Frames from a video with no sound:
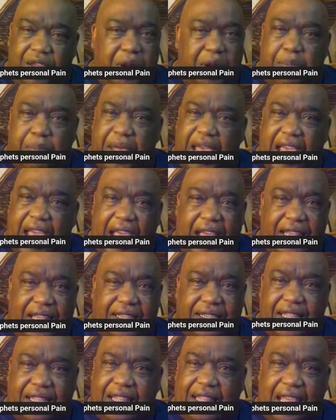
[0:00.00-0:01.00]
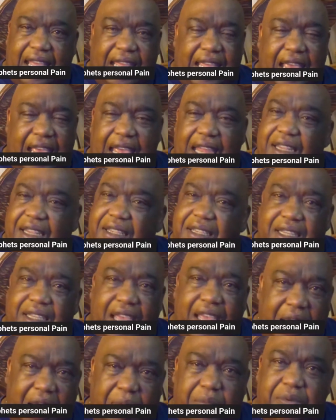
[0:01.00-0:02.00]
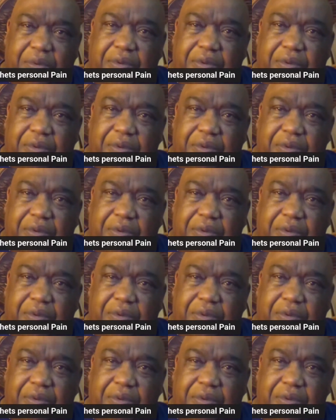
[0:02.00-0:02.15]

a past that they can't escape.